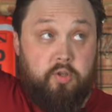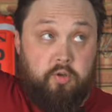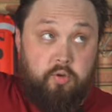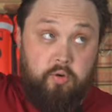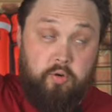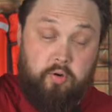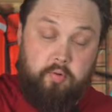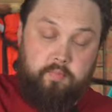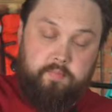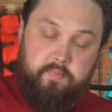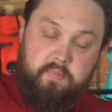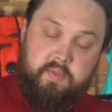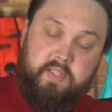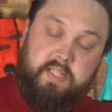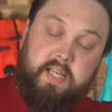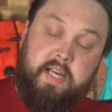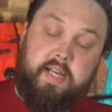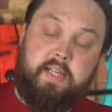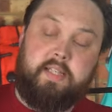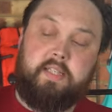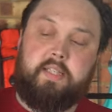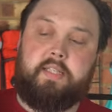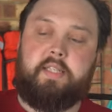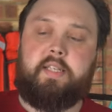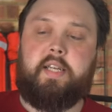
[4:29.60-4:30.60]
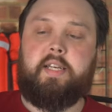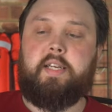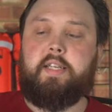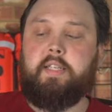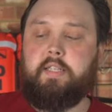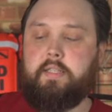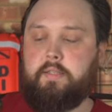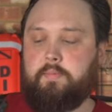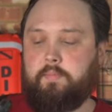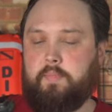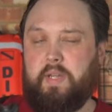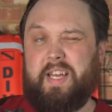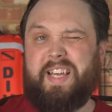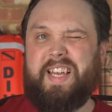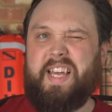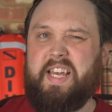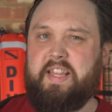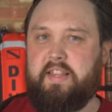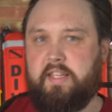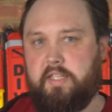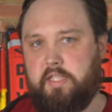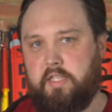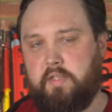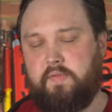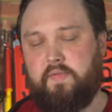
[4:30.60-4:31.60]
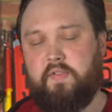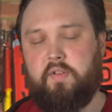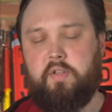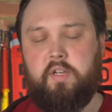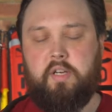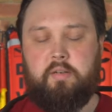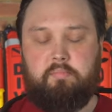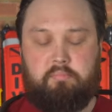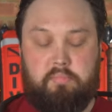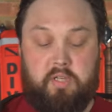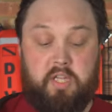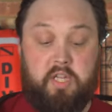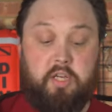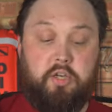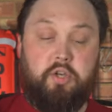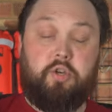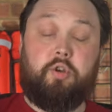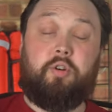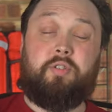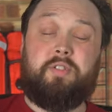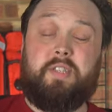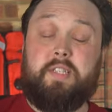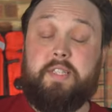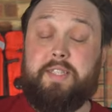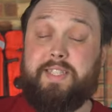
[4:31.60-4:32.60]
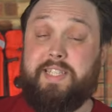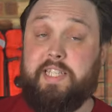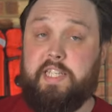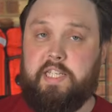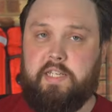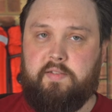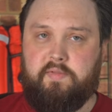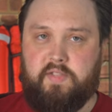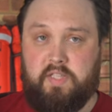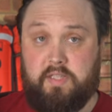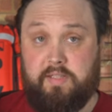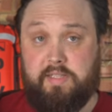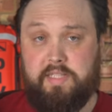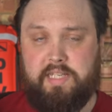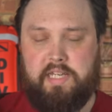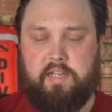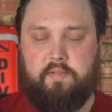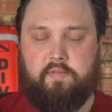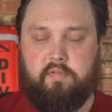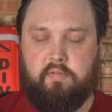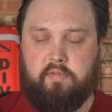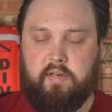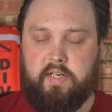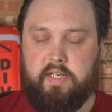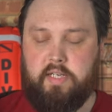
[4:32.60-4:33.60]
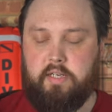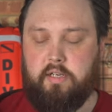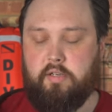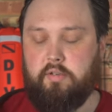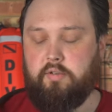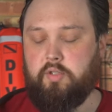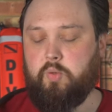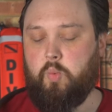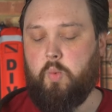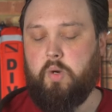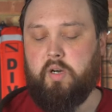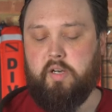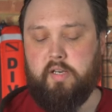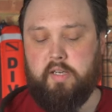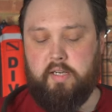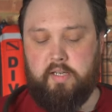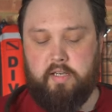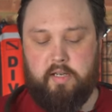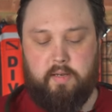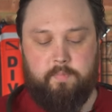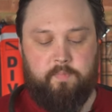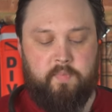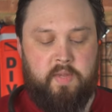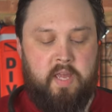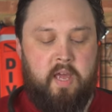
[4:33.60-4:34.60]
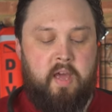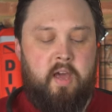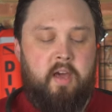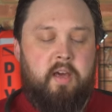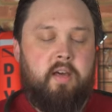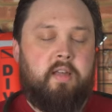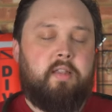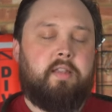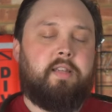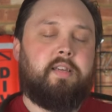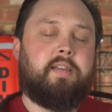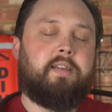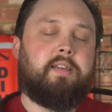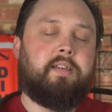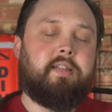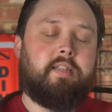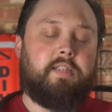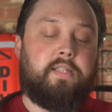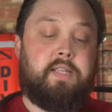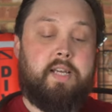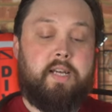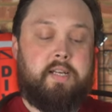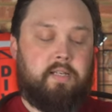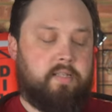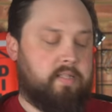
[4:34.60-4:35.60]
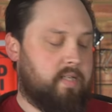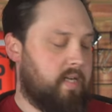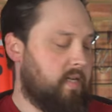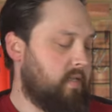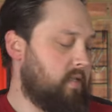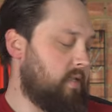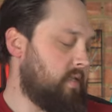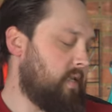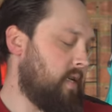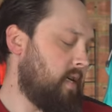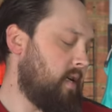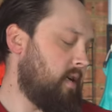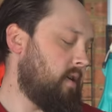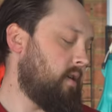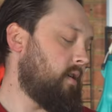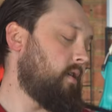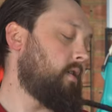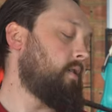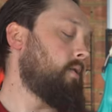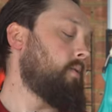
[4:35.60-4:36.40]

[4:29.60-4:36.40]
your second stage, again, this is for the not Steve's, Steve already knows why the second stage is here.